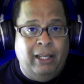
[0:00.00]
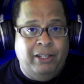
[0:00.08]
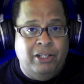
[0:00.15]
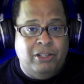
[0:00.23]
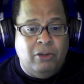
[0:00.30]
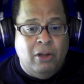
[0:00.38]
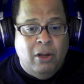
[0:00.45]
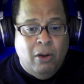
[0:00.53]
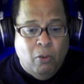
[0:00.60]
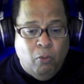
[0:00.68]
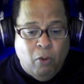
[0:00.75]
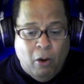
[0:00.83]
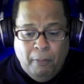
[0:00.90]
It just
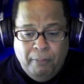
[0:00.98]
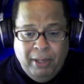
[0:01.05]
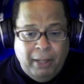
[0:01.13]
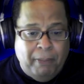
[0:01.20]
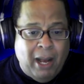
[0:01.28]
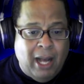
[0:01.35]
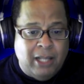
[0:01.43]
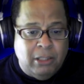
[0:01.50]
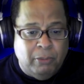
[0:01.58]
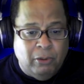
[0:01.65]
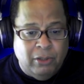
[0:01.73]
won't be possible.